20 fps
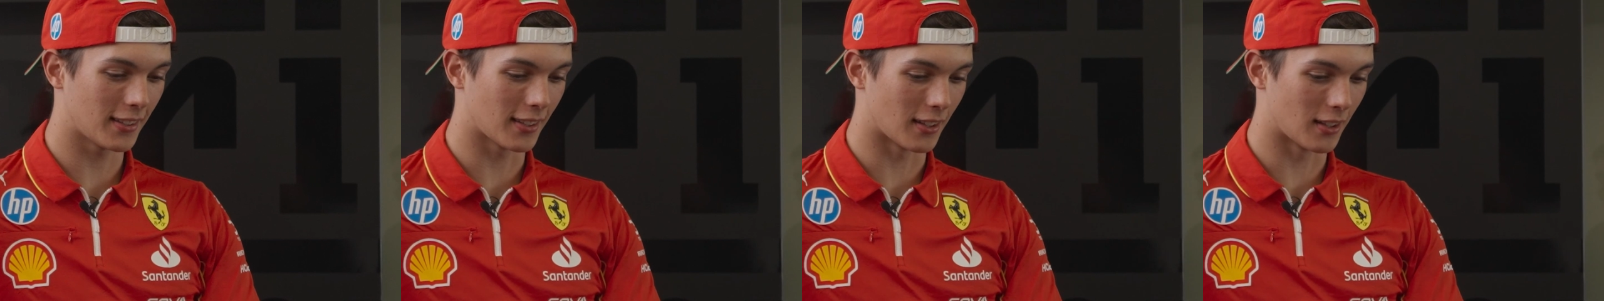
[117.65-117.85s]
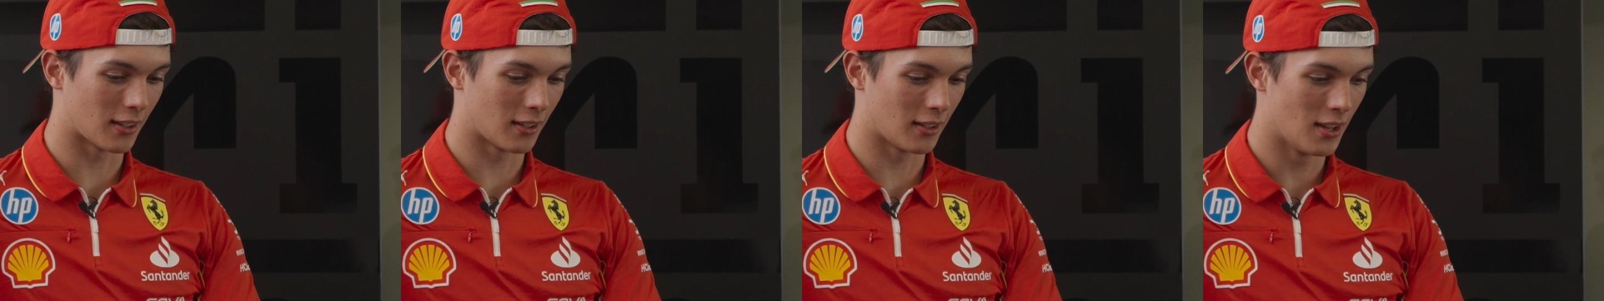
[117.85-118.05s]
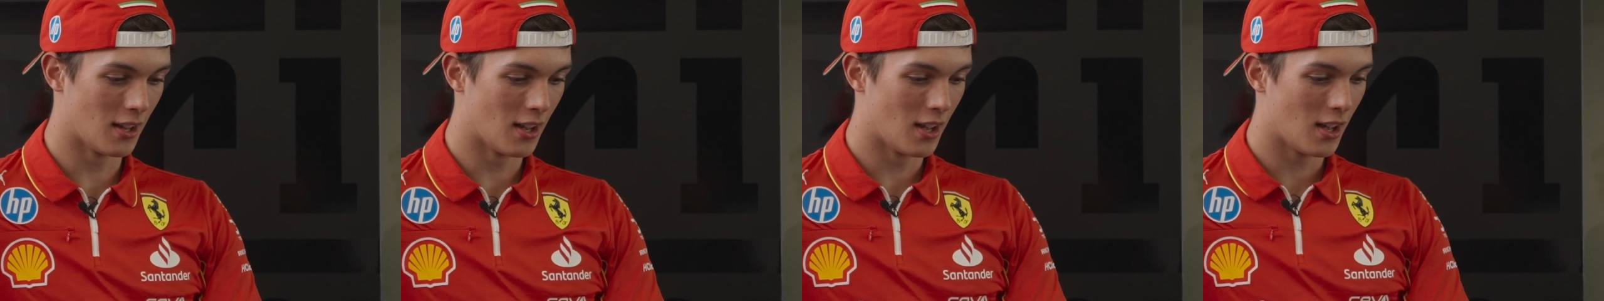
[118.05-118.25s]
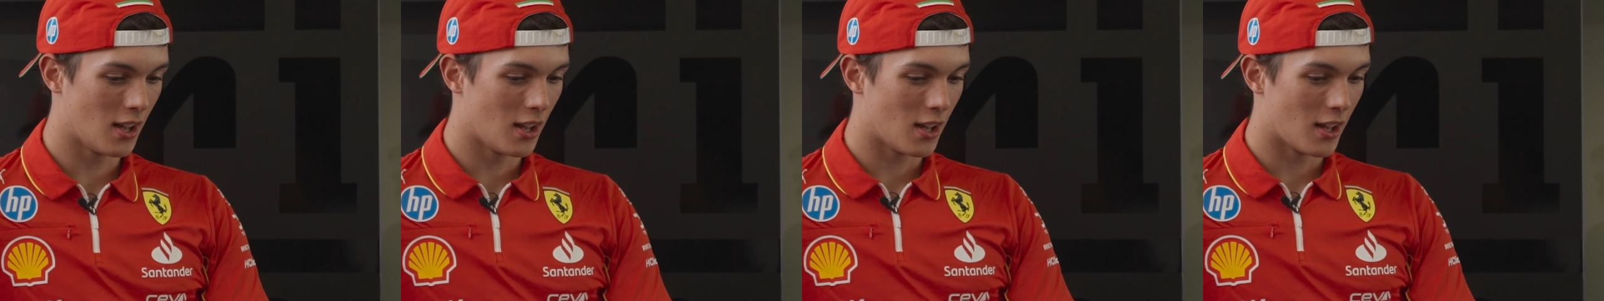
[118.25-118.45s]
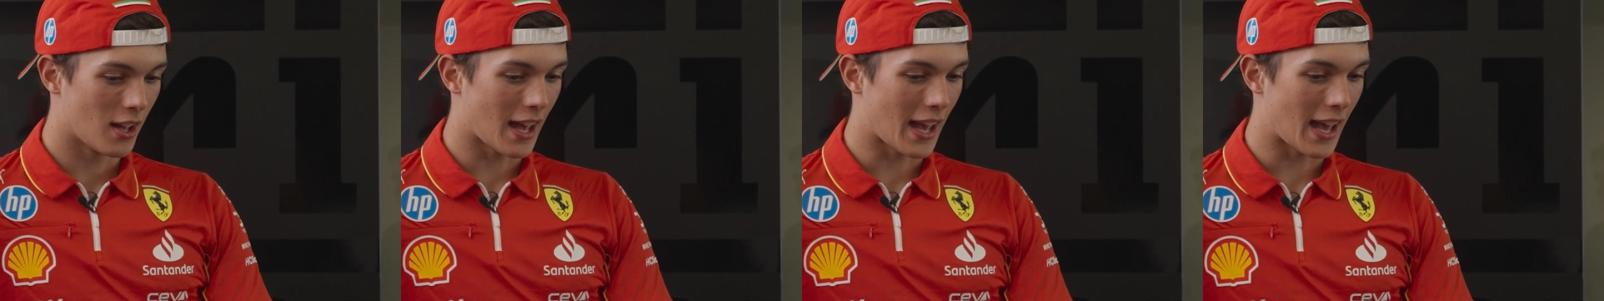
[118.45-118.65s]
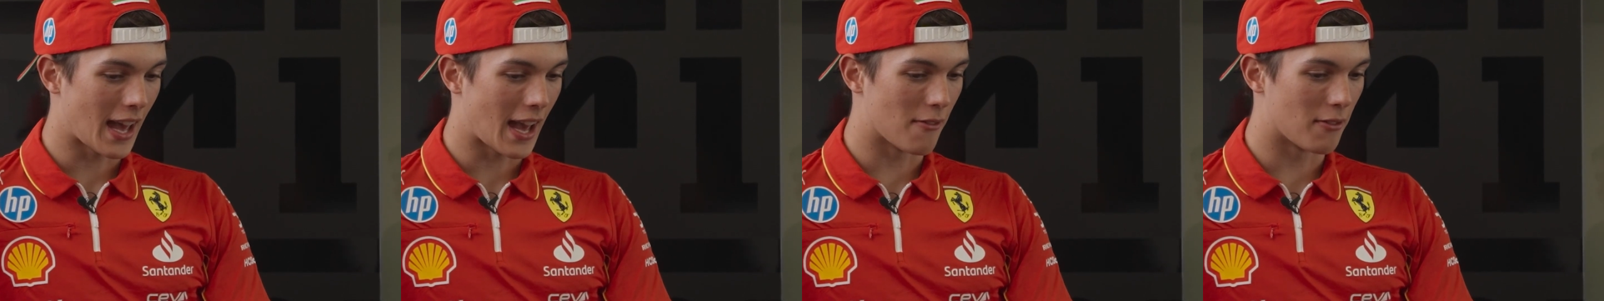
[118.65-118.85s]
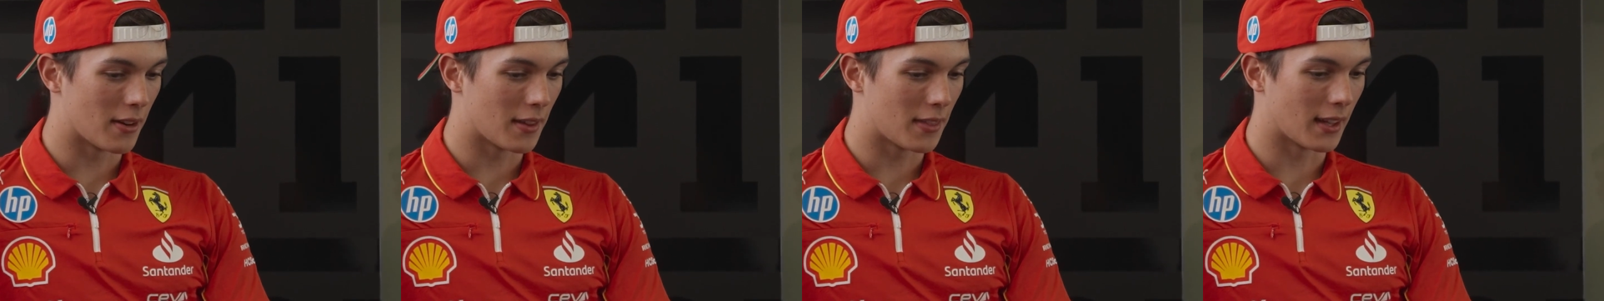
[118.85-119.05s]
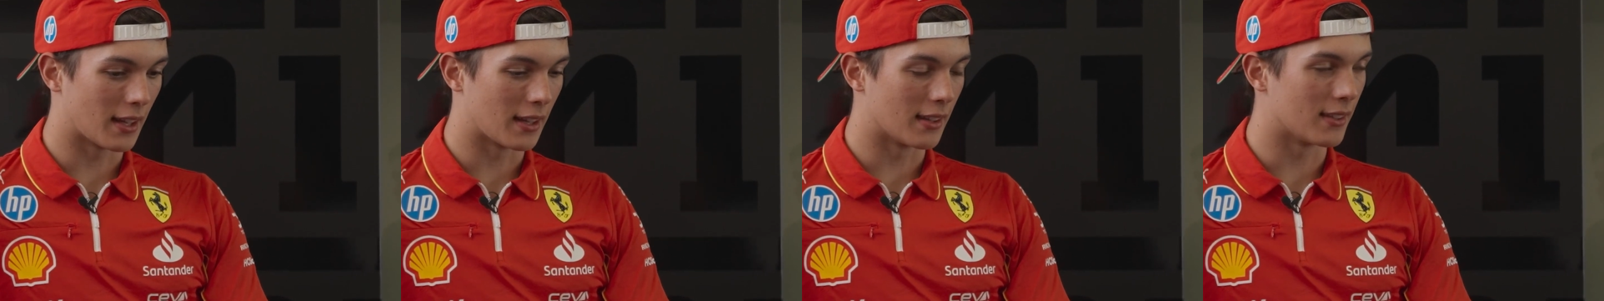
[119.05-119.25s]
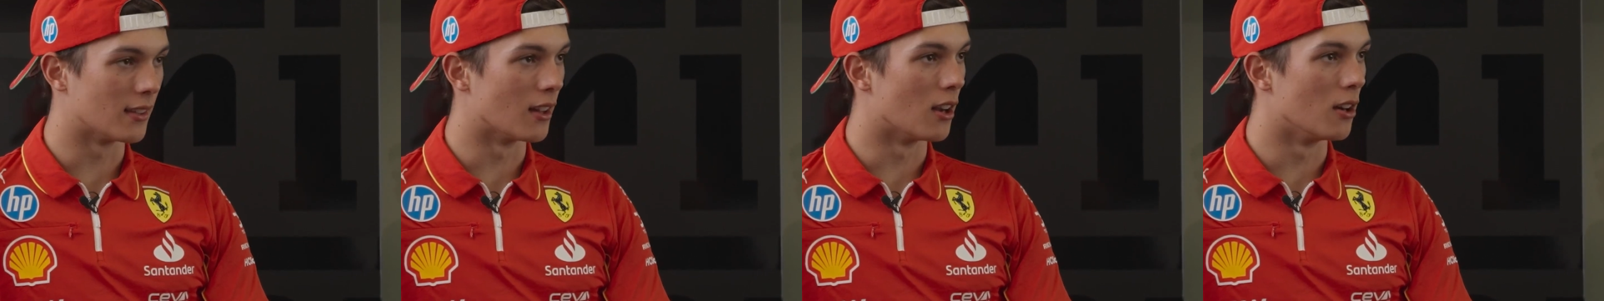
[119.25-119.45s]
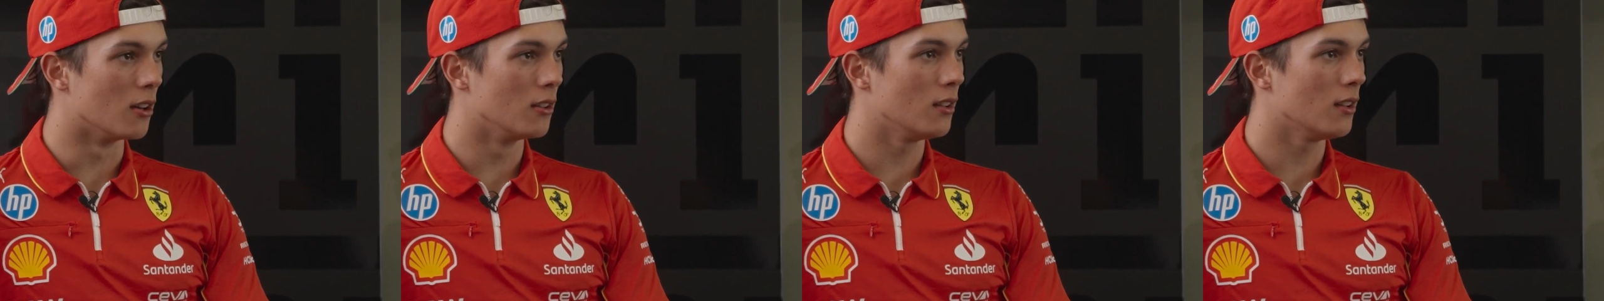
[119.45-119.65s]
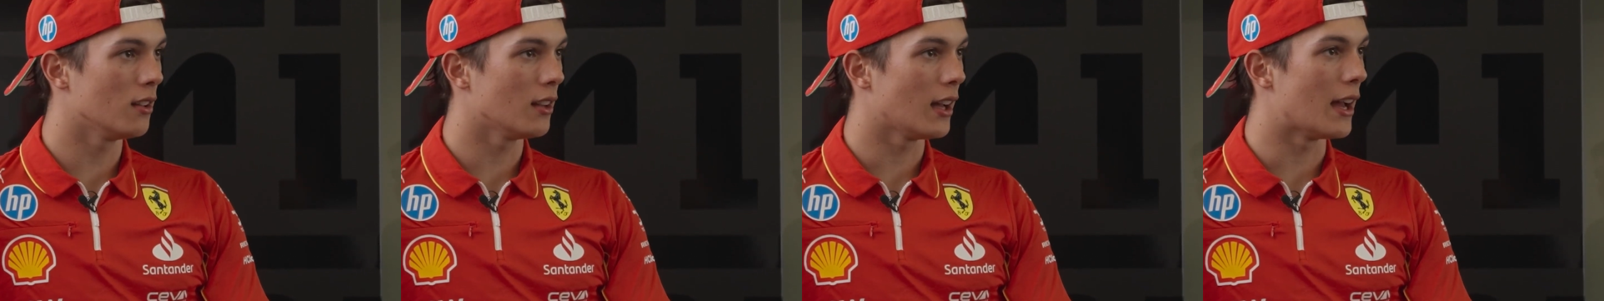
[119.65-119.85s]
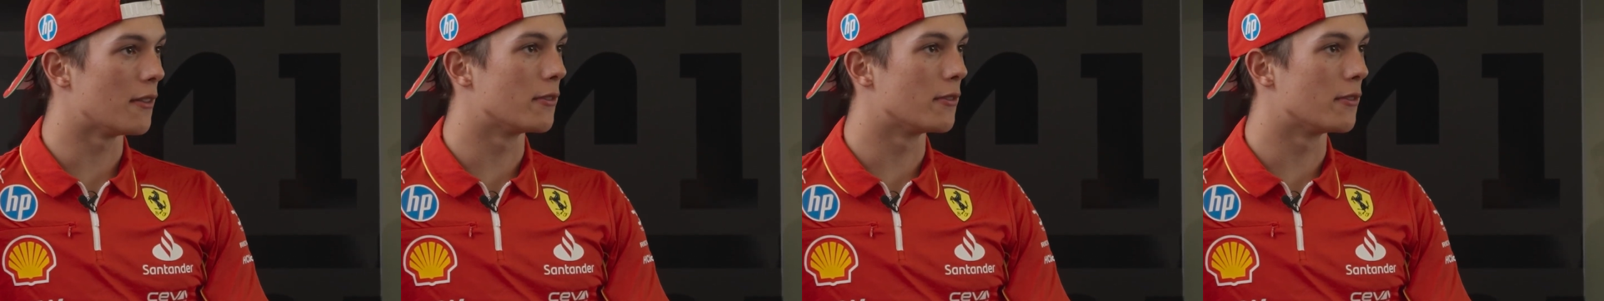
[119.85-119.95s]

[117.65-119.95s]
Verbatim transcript: So everything is known,